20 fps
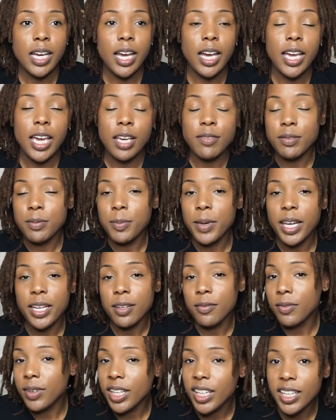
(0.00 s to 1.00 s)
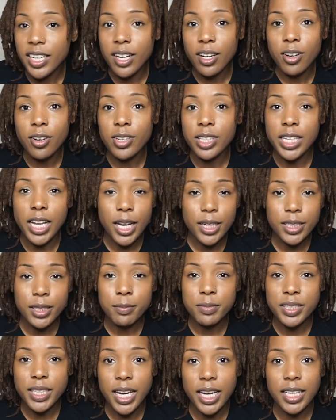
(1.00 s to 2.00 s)
I haven't made a video, a loc
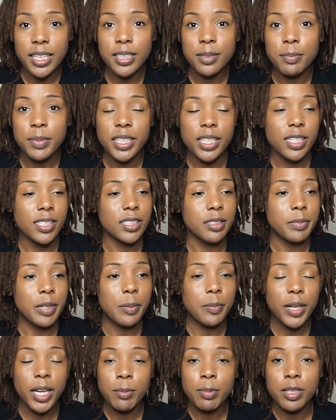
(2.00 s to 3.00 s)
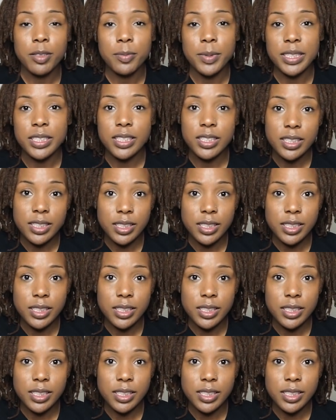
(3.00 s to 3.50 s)
update because my baby been